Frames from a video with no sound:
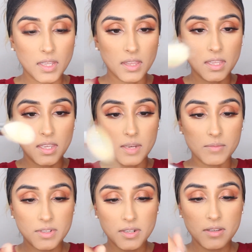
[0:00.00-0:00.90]
And then
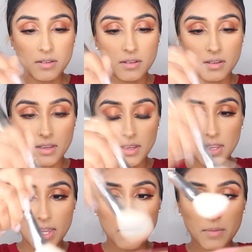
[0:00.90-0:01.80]
I'm just going to
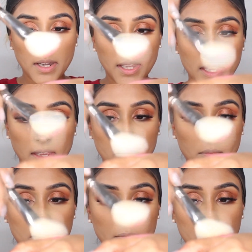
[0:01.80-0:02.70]
get my
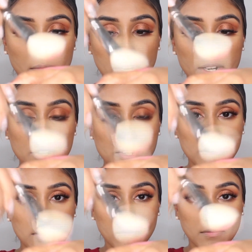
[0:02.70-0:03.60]
brush